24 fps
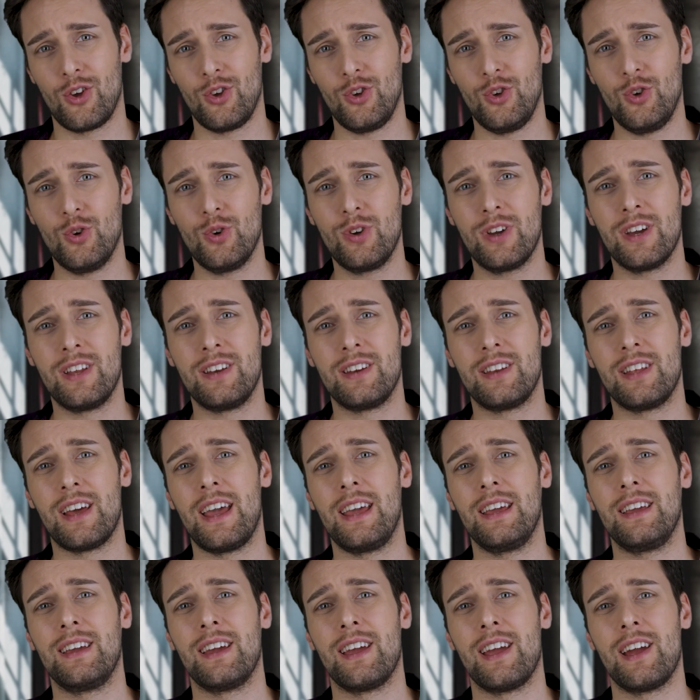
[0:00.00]
You can
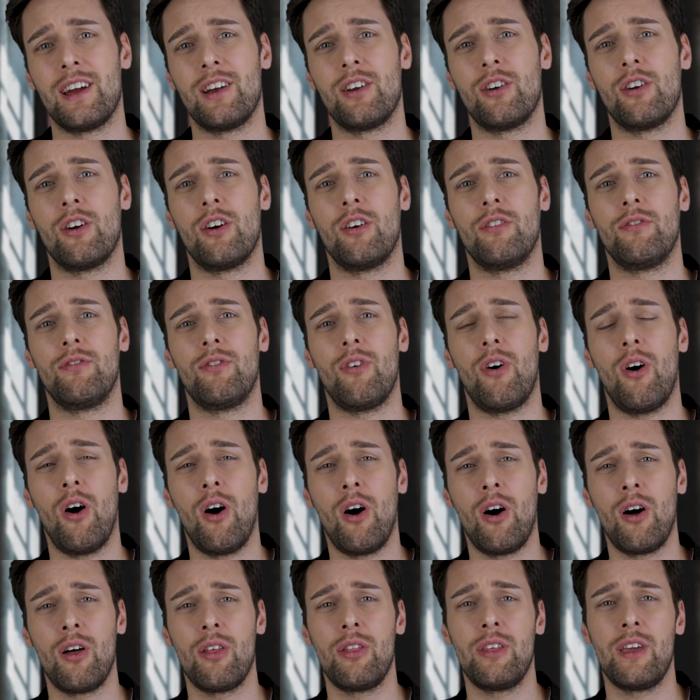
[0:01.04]
take care of
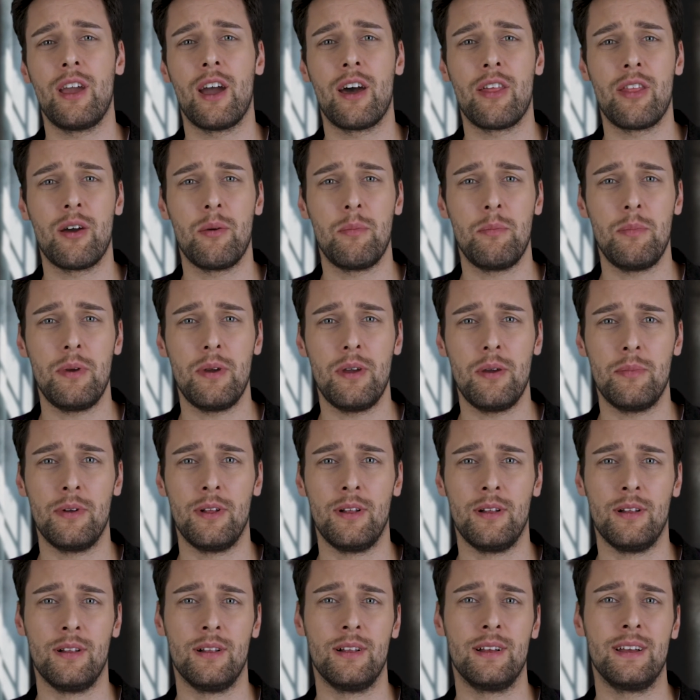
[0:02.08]
all the other
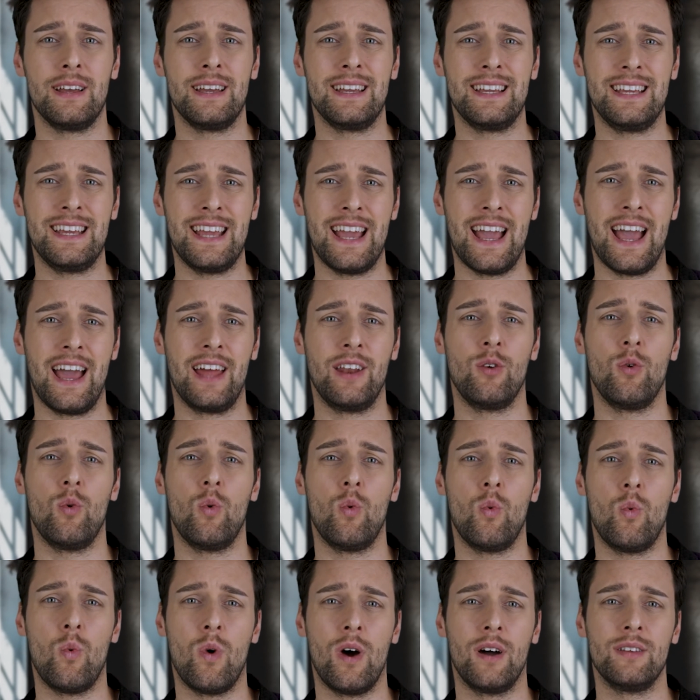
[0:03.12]
people again
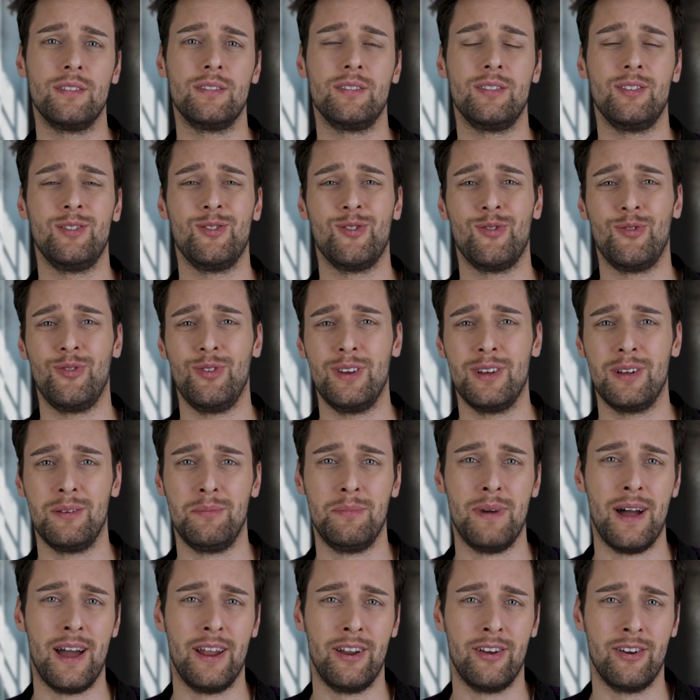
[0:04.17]
once you feel
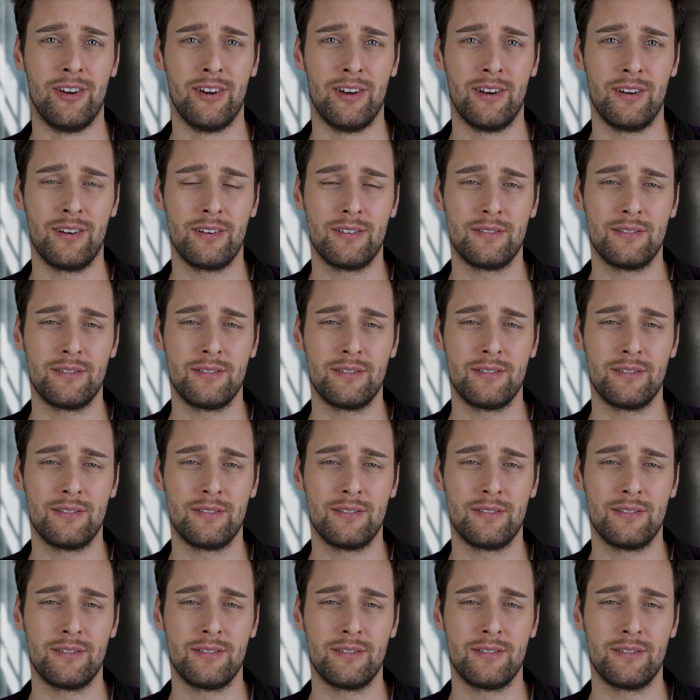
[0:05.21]
better.